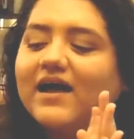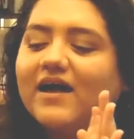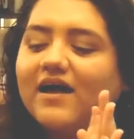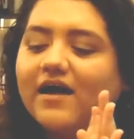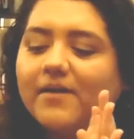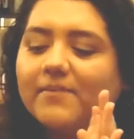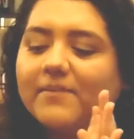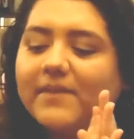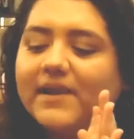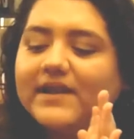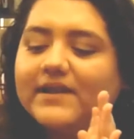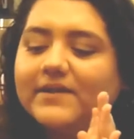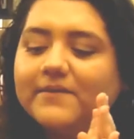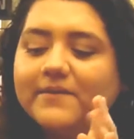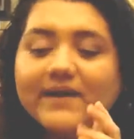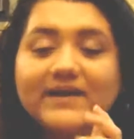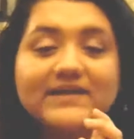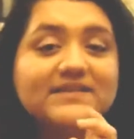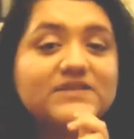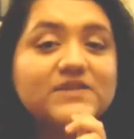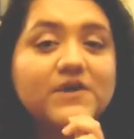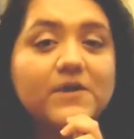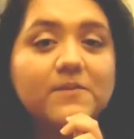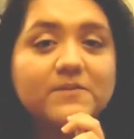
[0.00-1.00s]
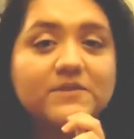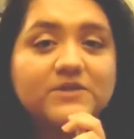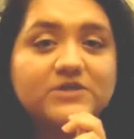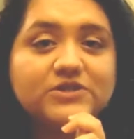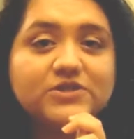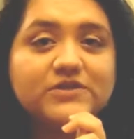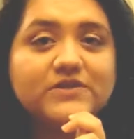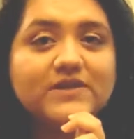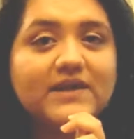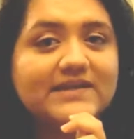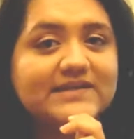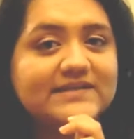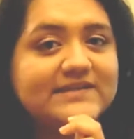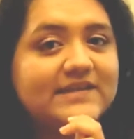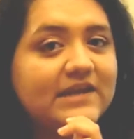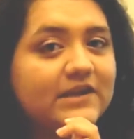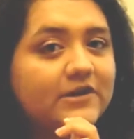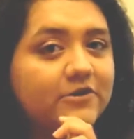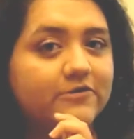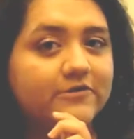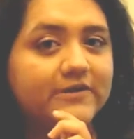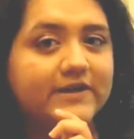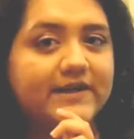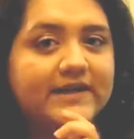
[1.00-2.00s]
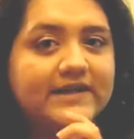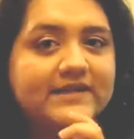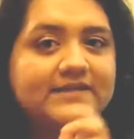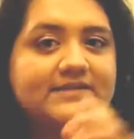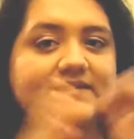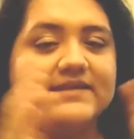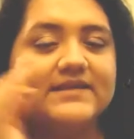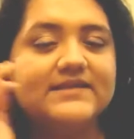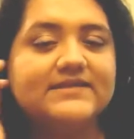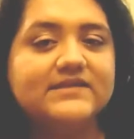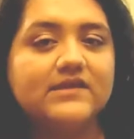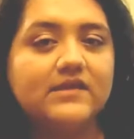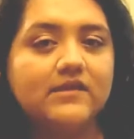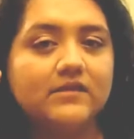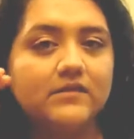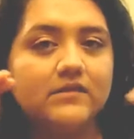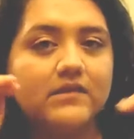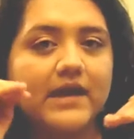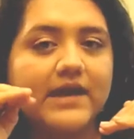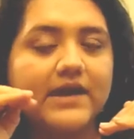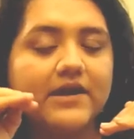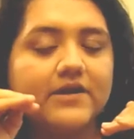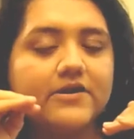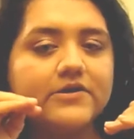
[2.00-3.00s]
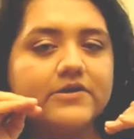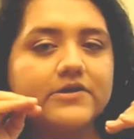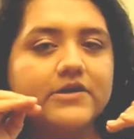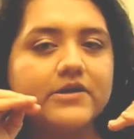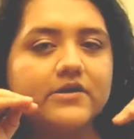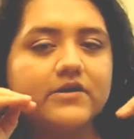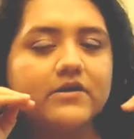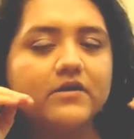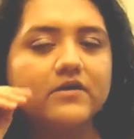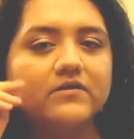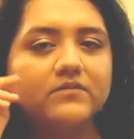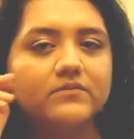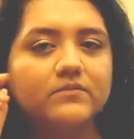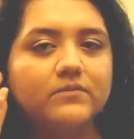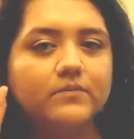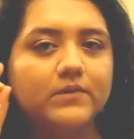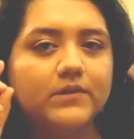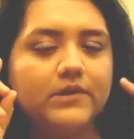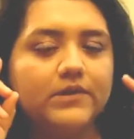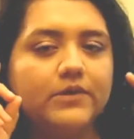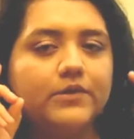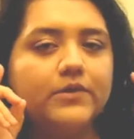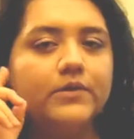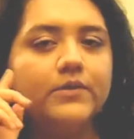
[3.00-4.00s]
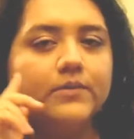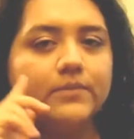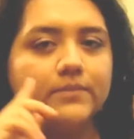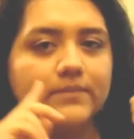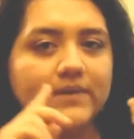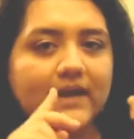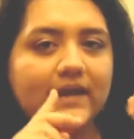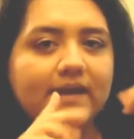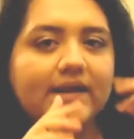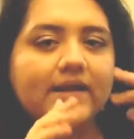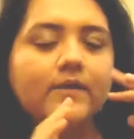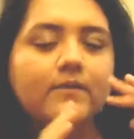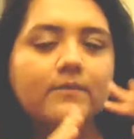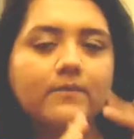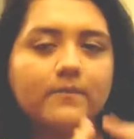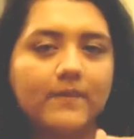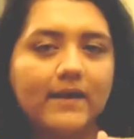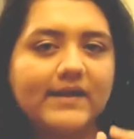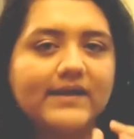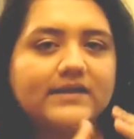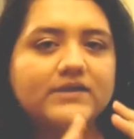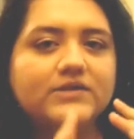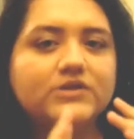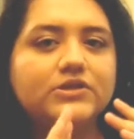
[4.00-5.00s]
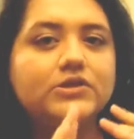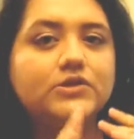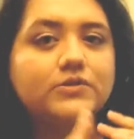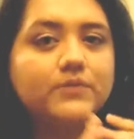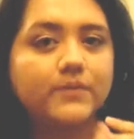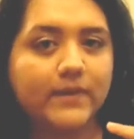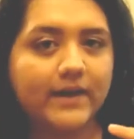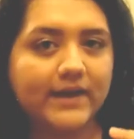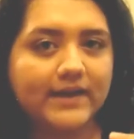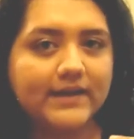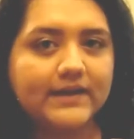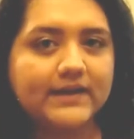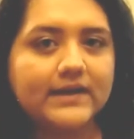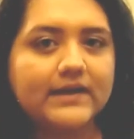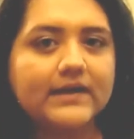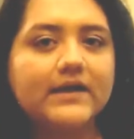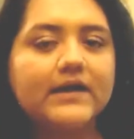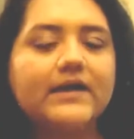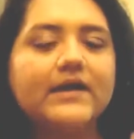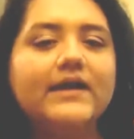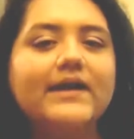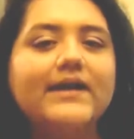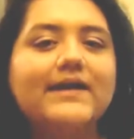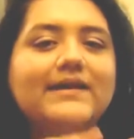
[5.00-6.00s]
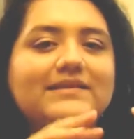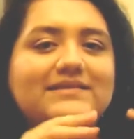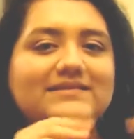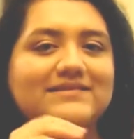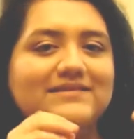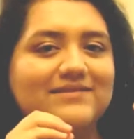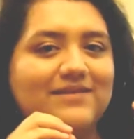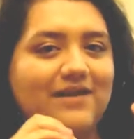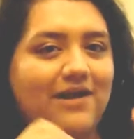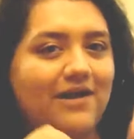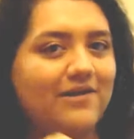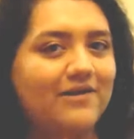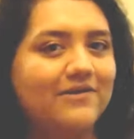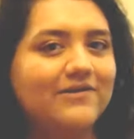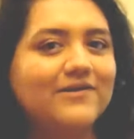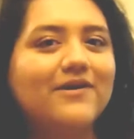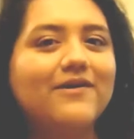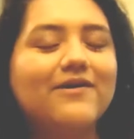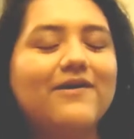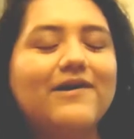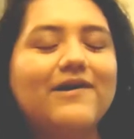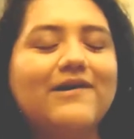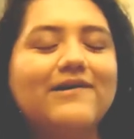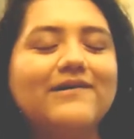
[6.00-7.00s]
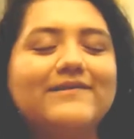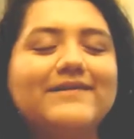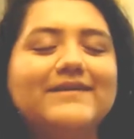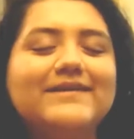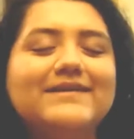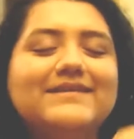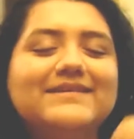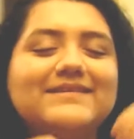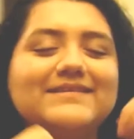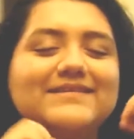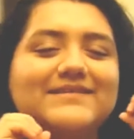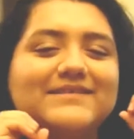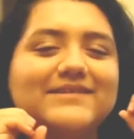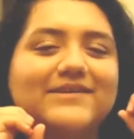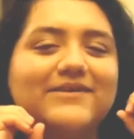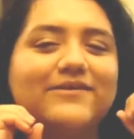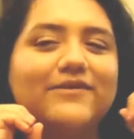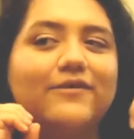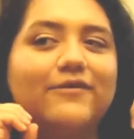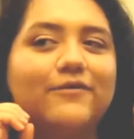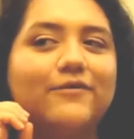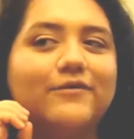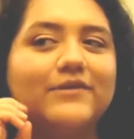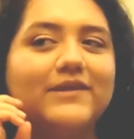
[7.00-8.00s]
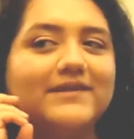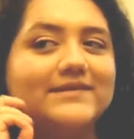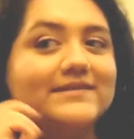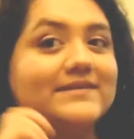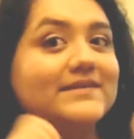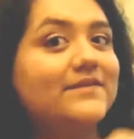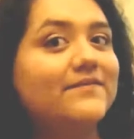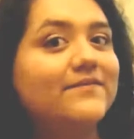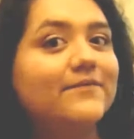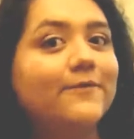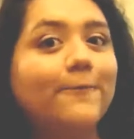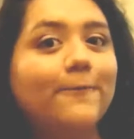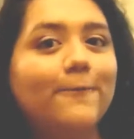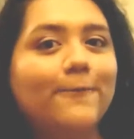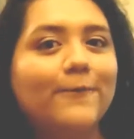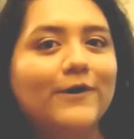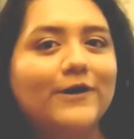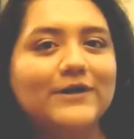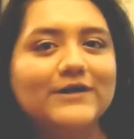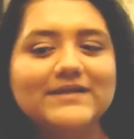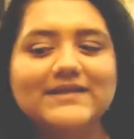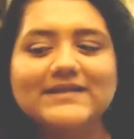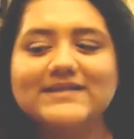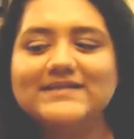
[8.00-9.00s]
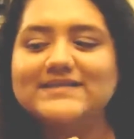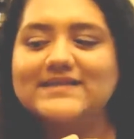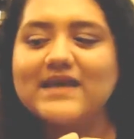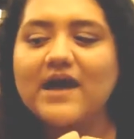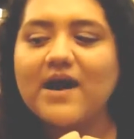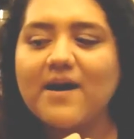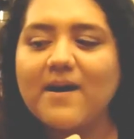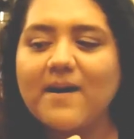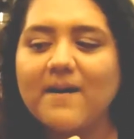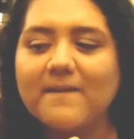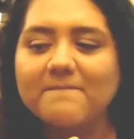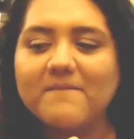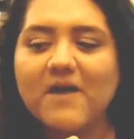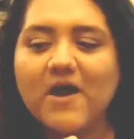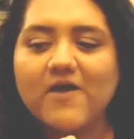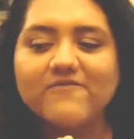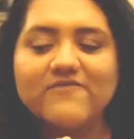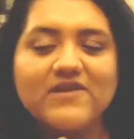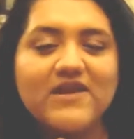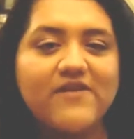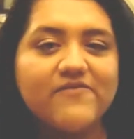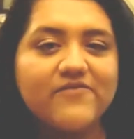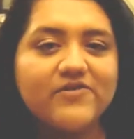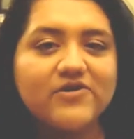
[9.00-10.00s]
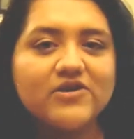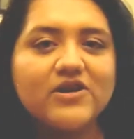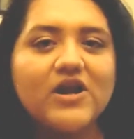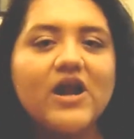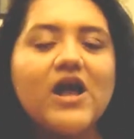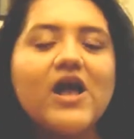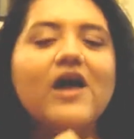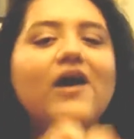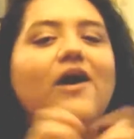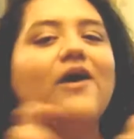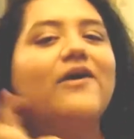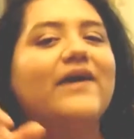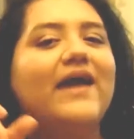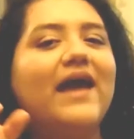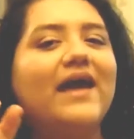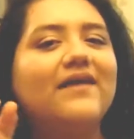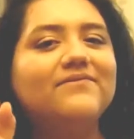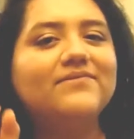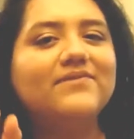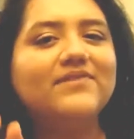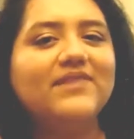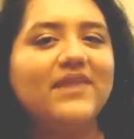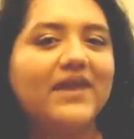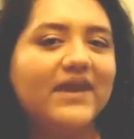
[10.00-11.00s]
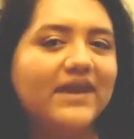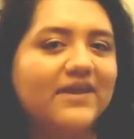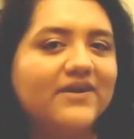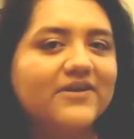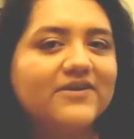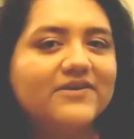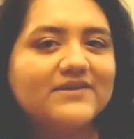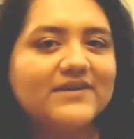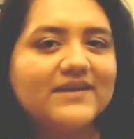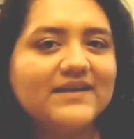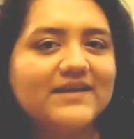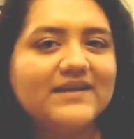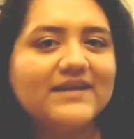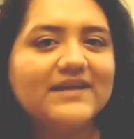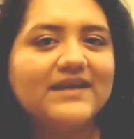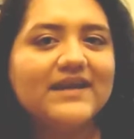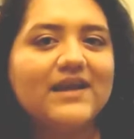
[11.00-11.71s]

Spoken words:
well. Anyway, so I'm going to show you guys the ingredients. It's a layered blue, red, and white drink. It's non-alcoholic, so let's see if it works. I've layered